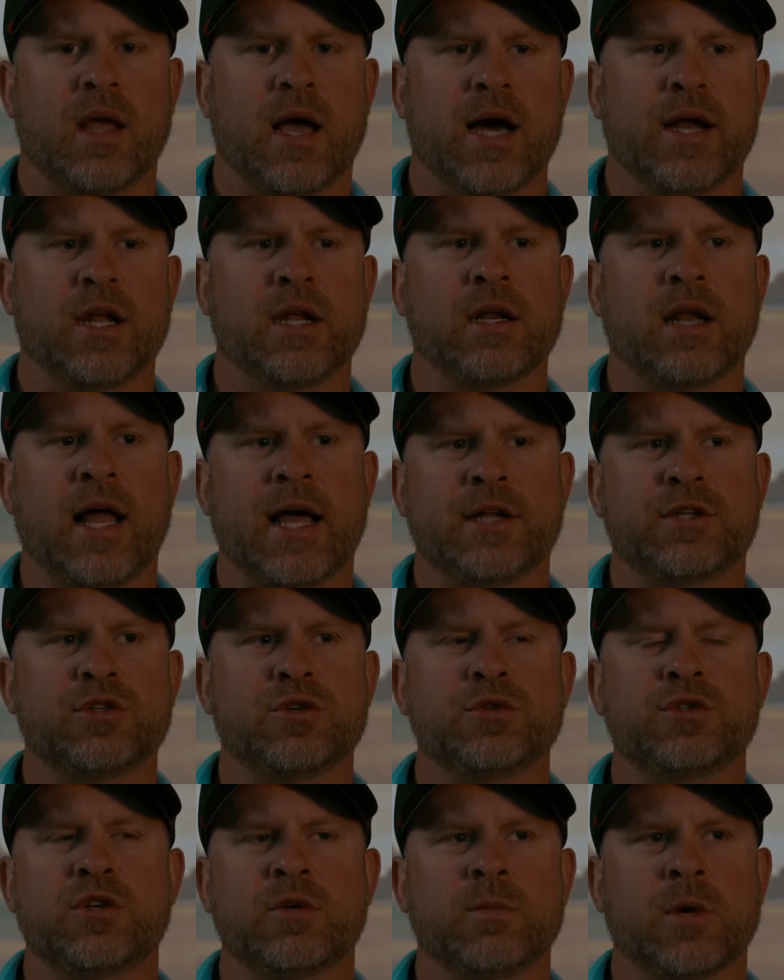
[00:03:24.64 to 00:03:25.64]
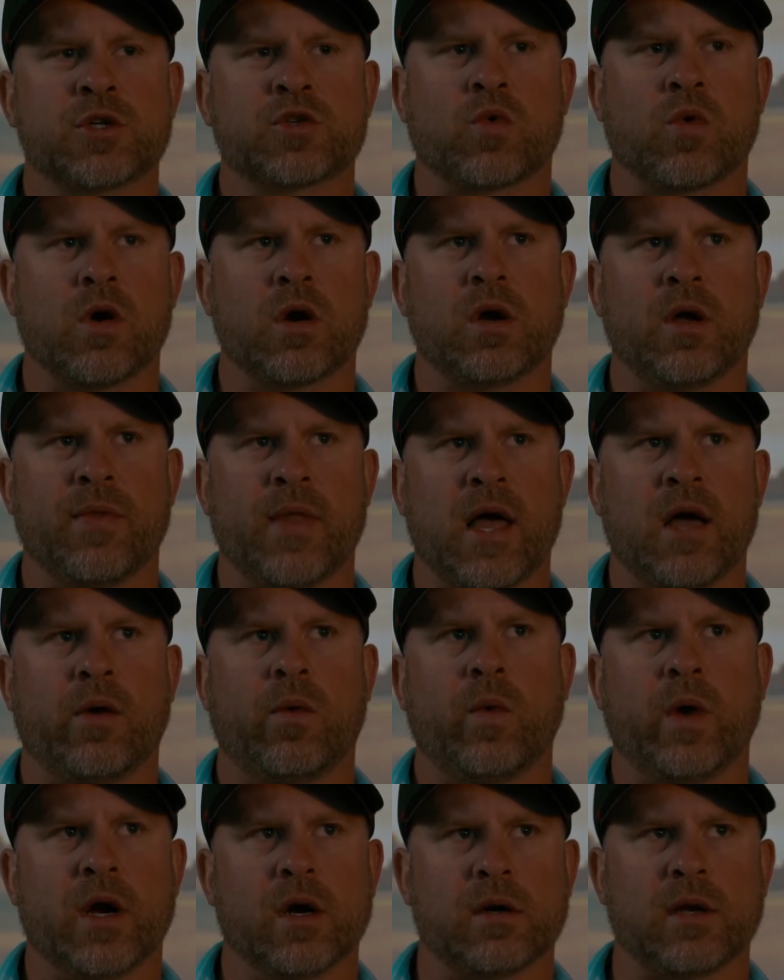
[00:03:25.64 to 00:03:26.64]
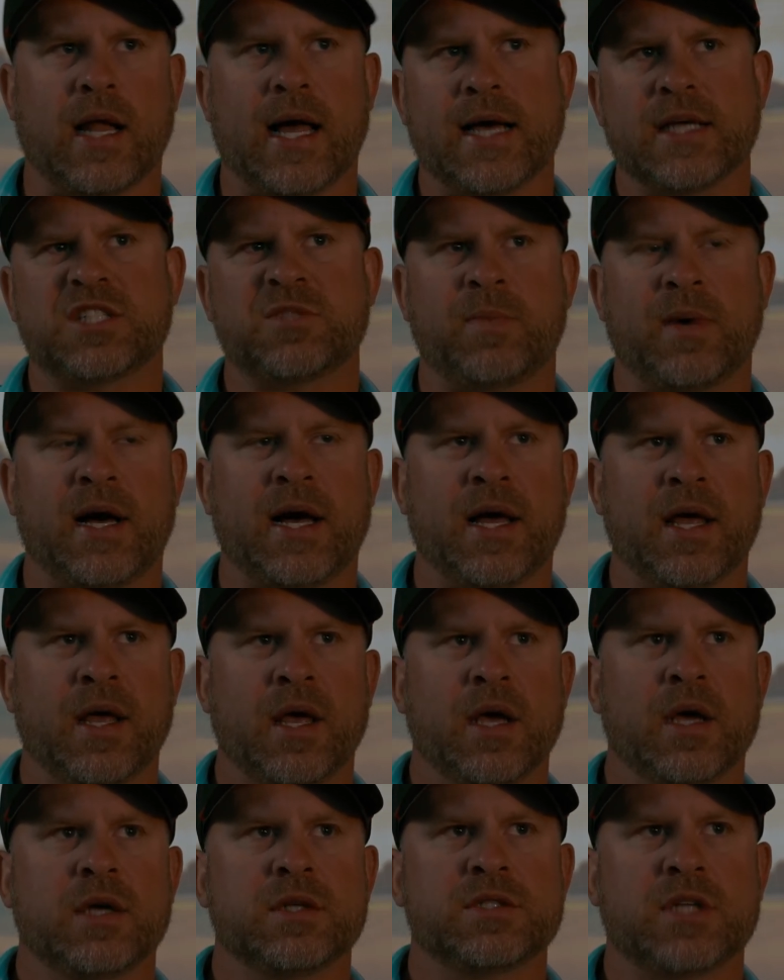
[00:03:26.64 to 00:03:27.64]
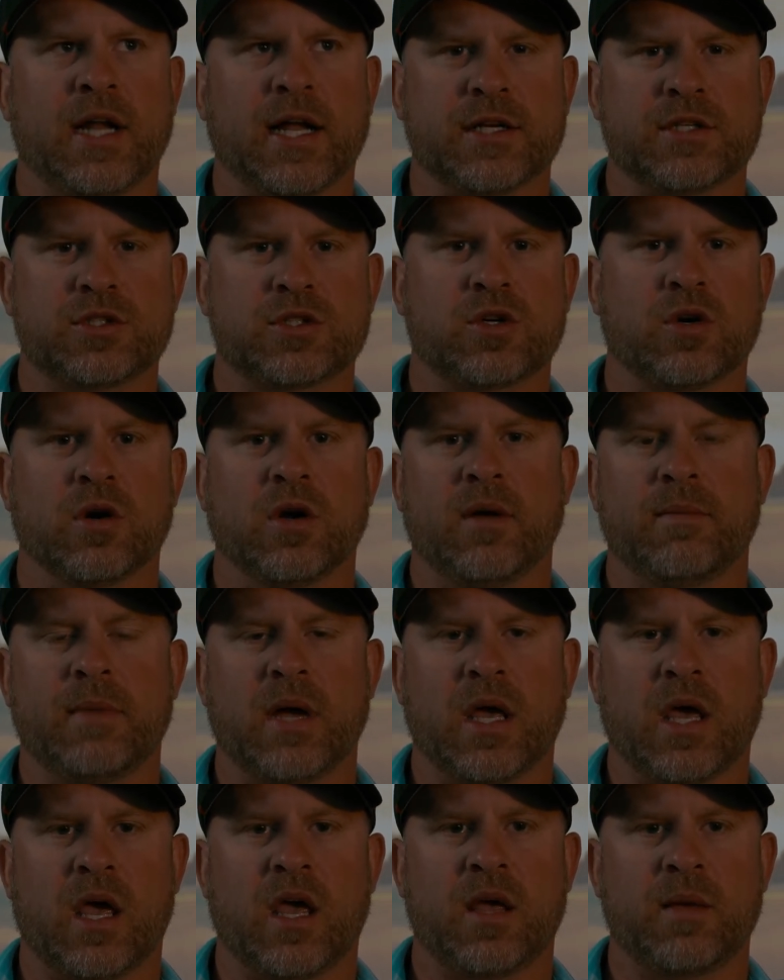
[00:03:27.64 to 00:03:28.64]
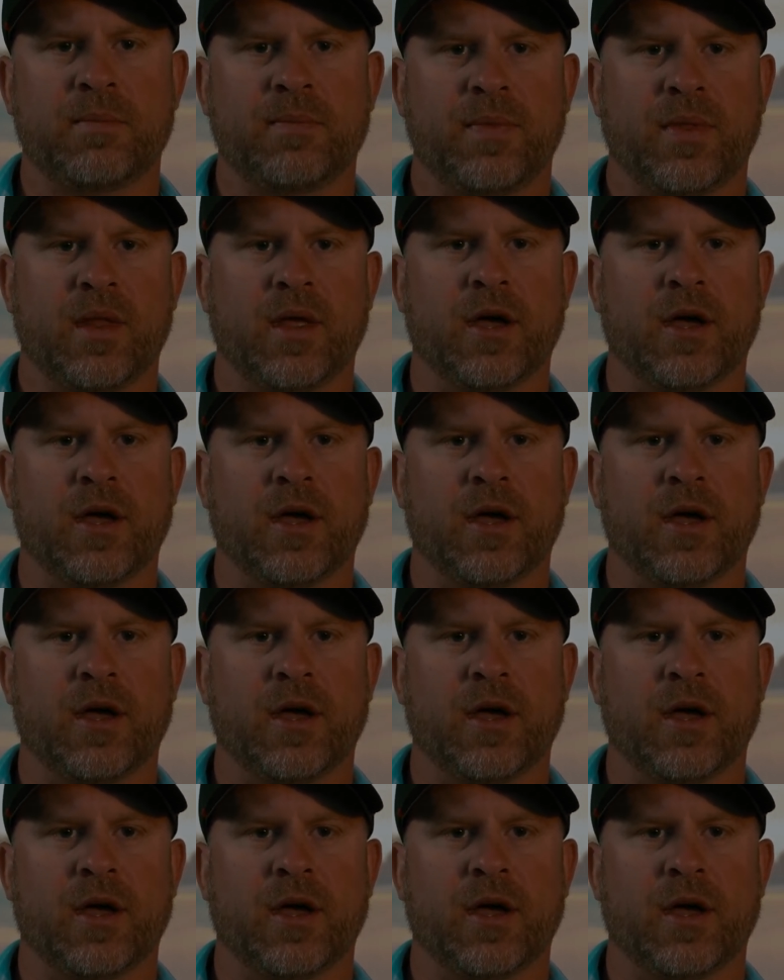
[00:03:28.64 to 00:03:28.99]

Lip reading: didn't like do too much work on that weird lie spot to like screw up my game.